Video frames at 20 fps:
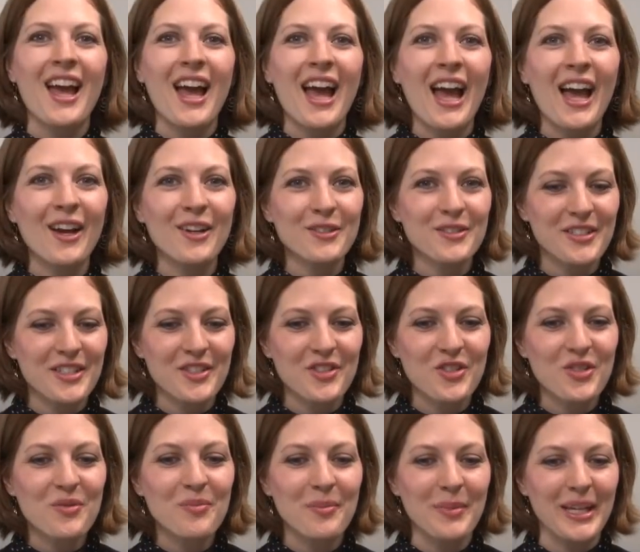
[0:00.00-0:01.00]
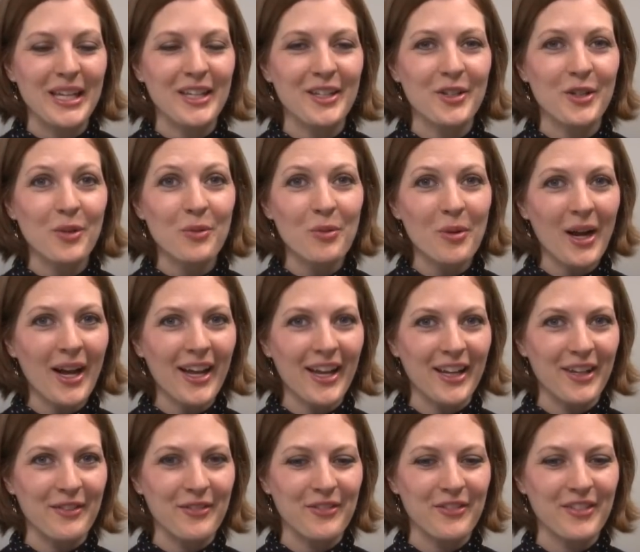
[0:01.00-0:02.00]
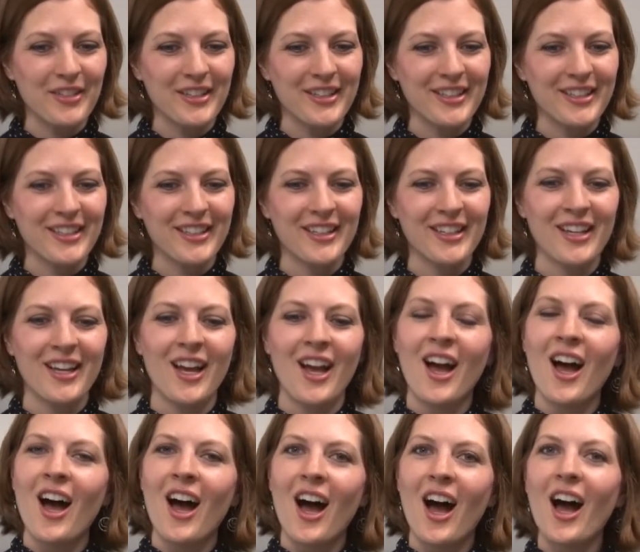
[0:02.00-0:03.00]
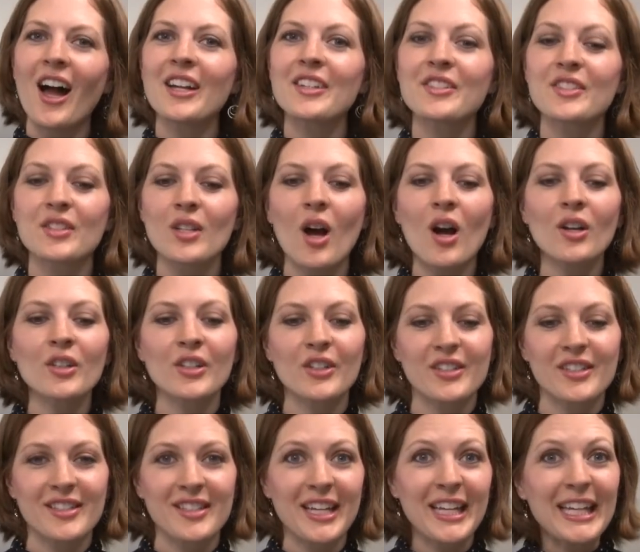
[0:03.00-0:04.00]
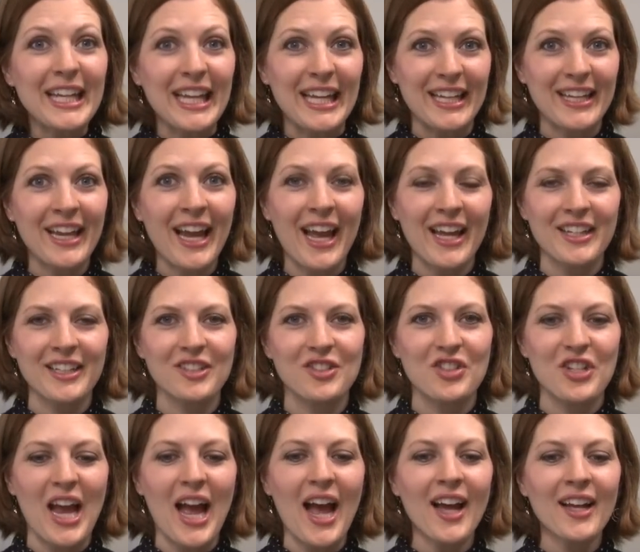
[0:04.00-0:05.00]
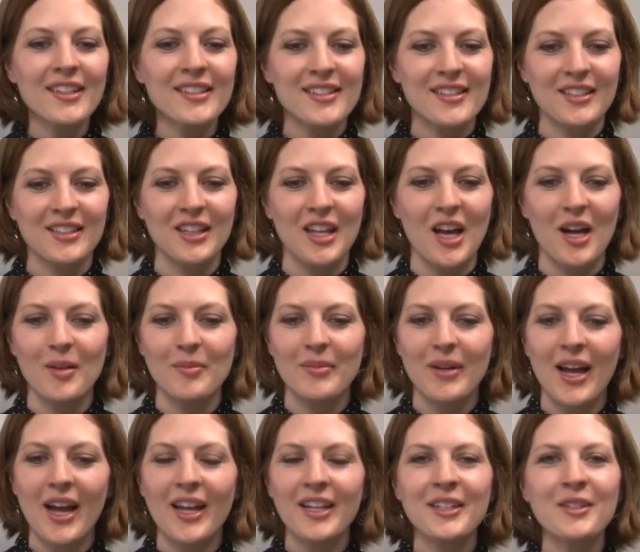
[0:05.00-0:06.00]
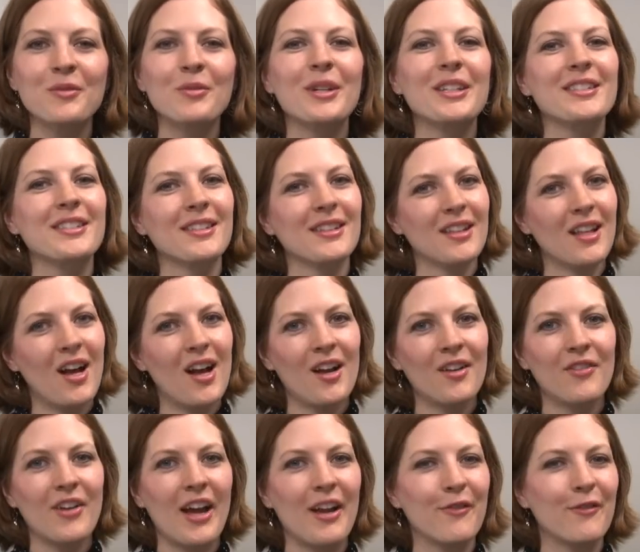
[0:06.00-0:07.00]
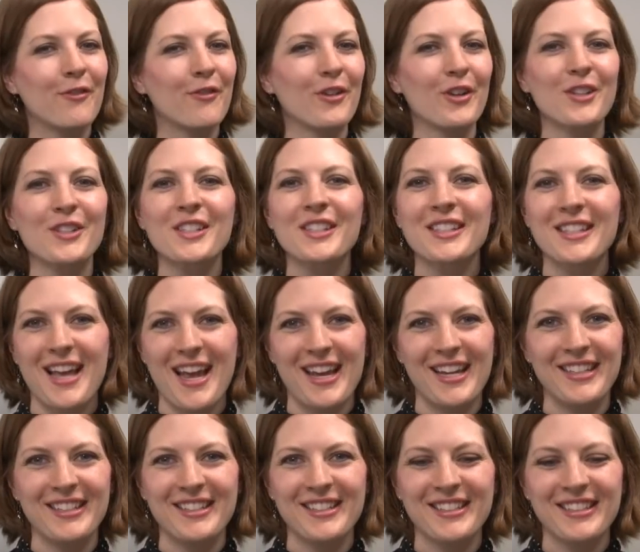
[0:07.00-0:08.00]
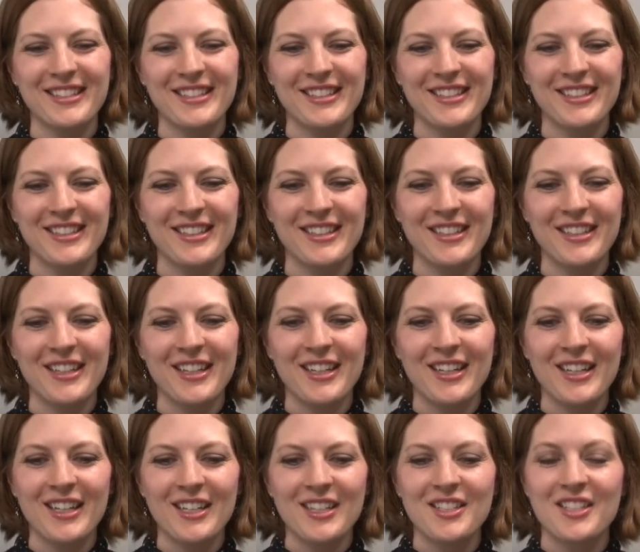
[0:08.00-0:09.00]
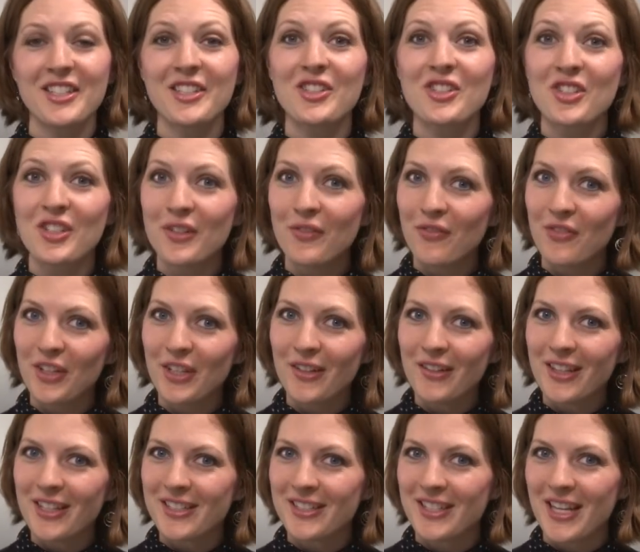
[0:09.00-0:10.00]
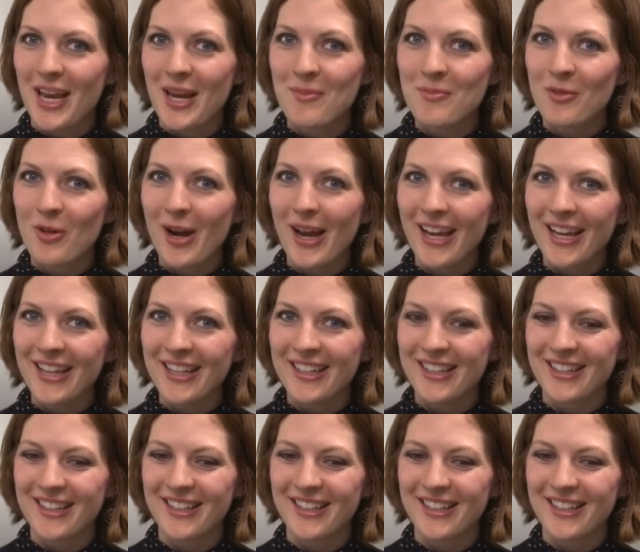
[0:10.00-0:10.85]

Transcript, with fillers: How did you meet your wife? I saw her singing at a jazz club and it was love at first sight. Did she feel the same way?